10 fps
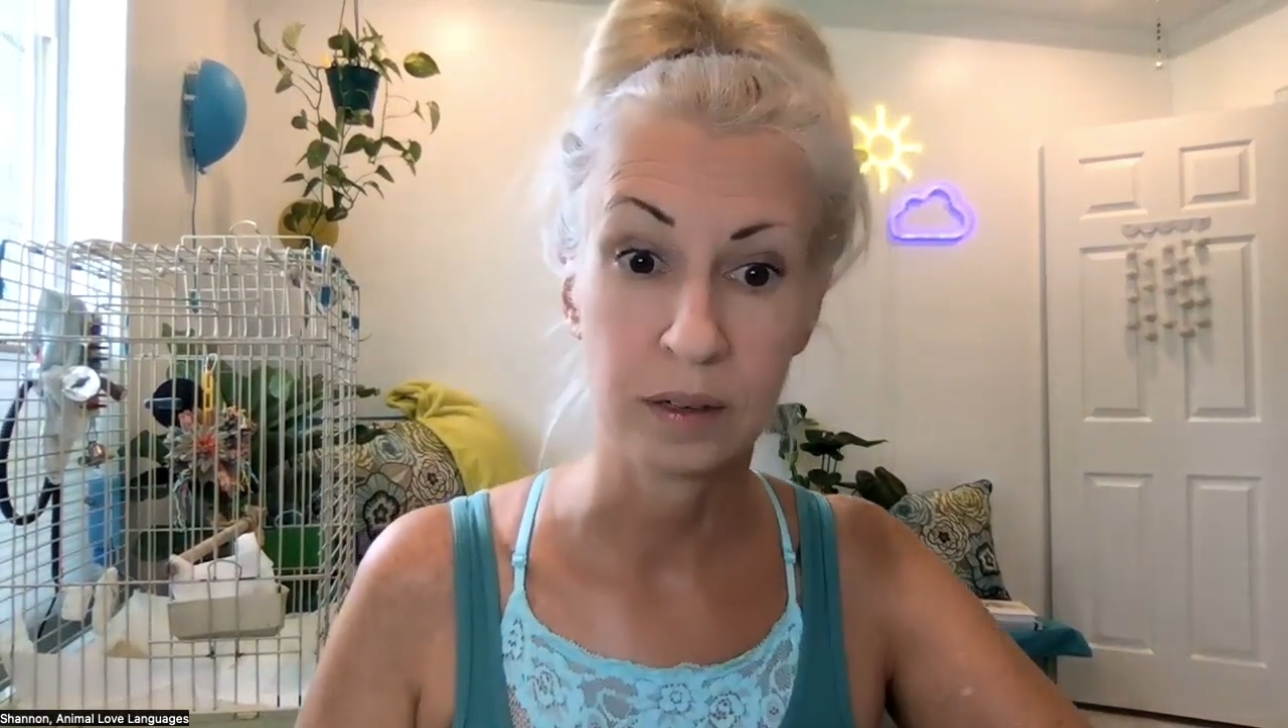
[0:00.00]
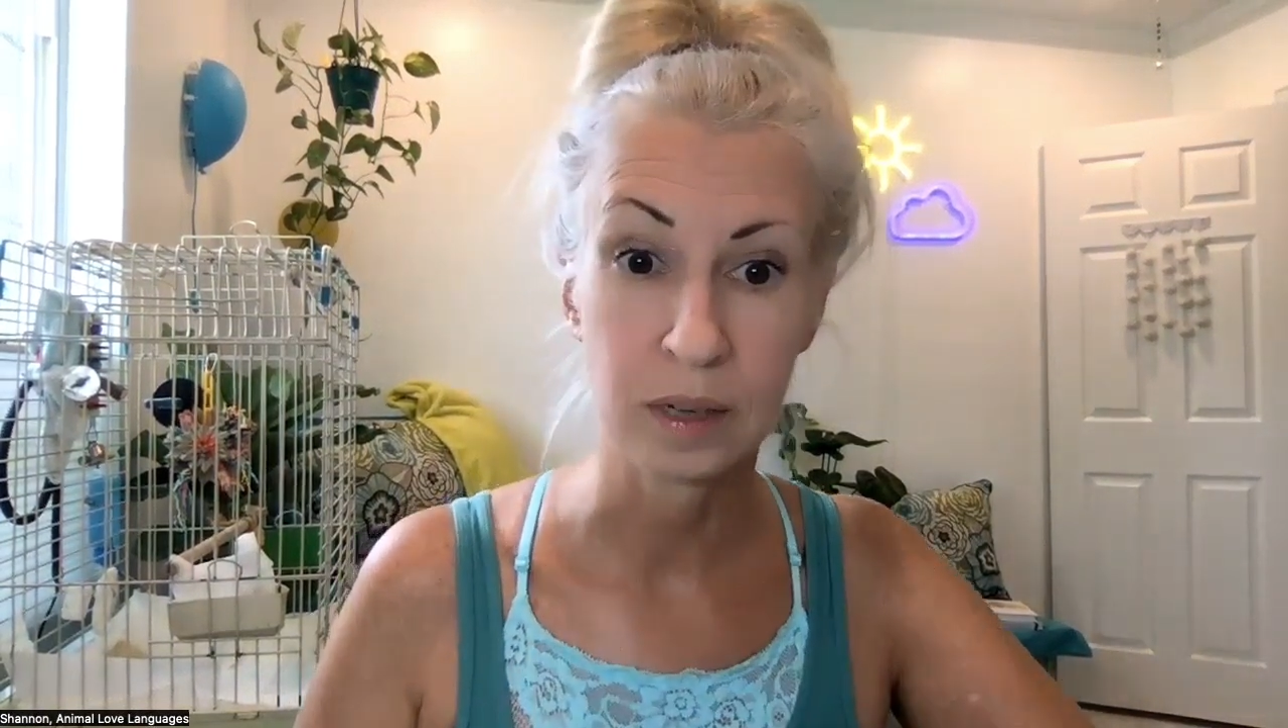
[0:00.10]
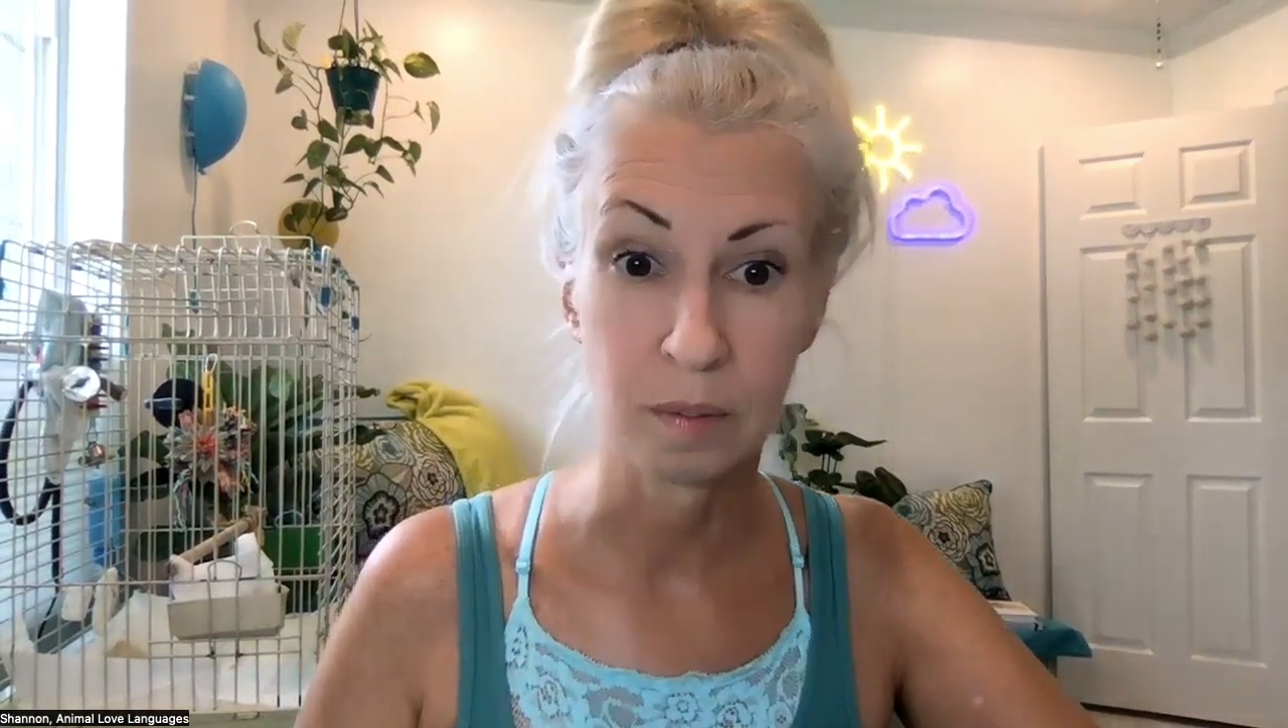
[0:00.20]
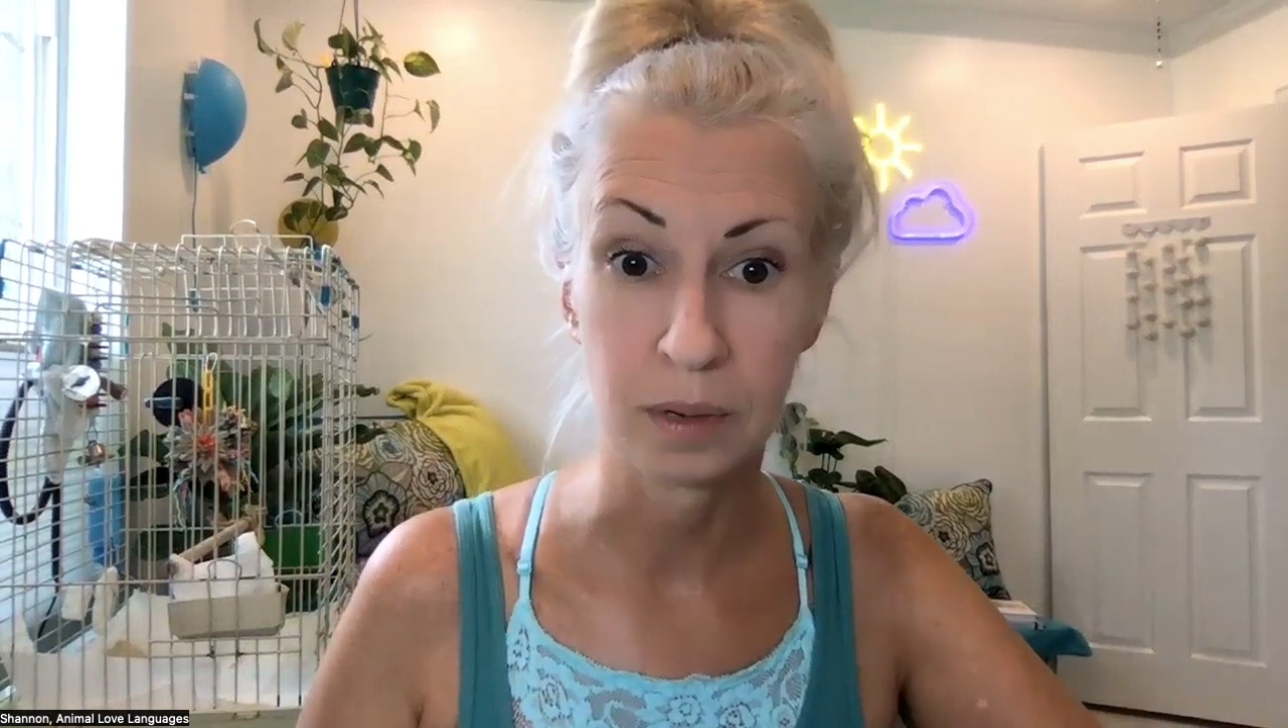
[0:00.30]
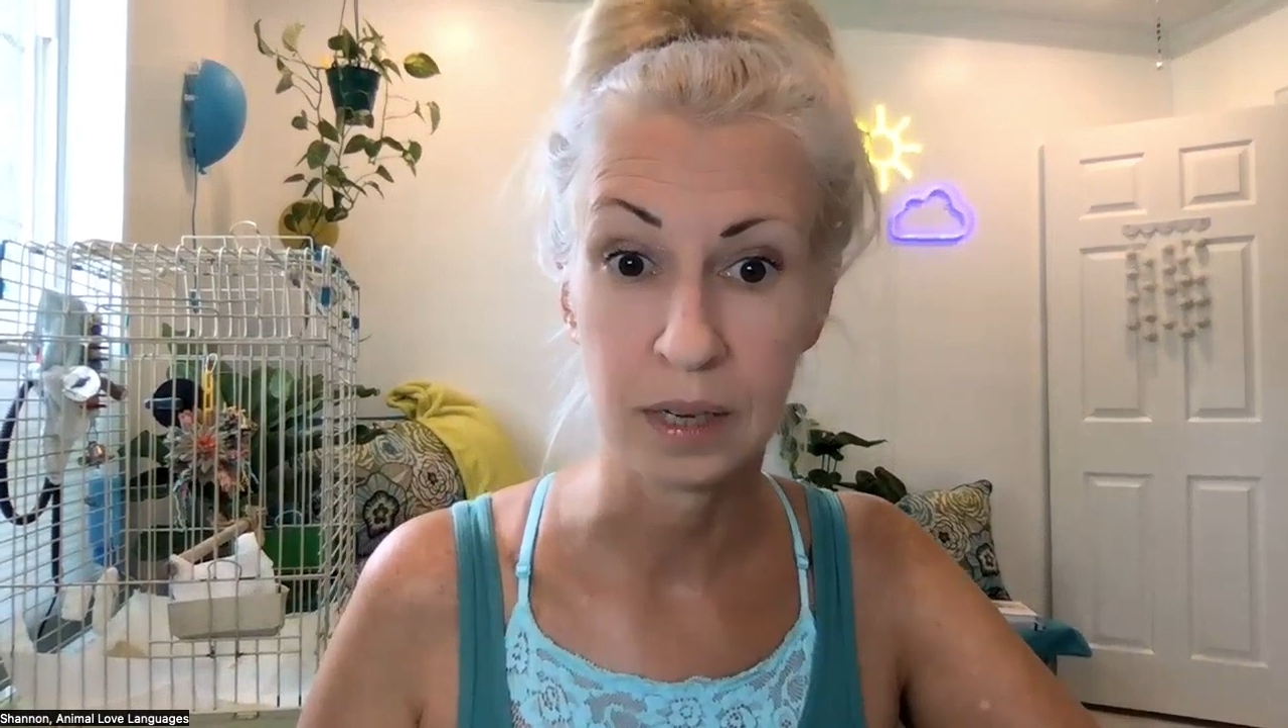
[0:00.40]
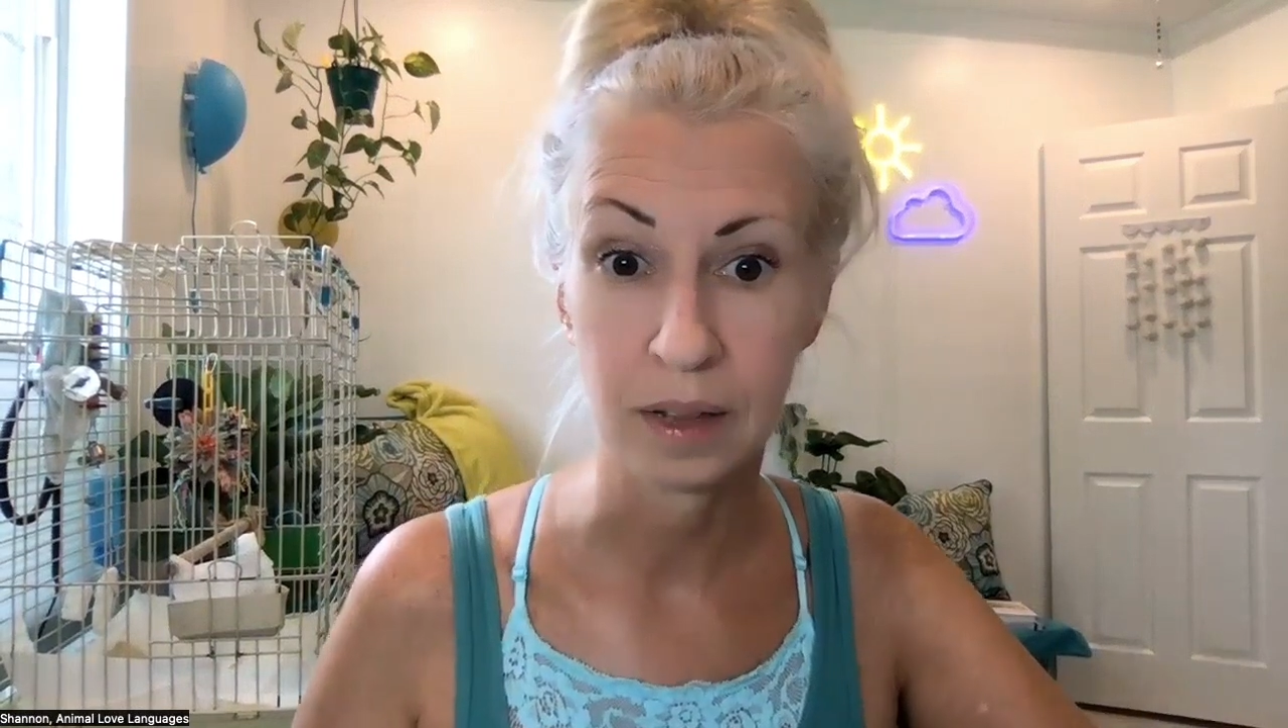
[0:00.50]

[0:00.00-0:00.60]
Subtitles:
somebody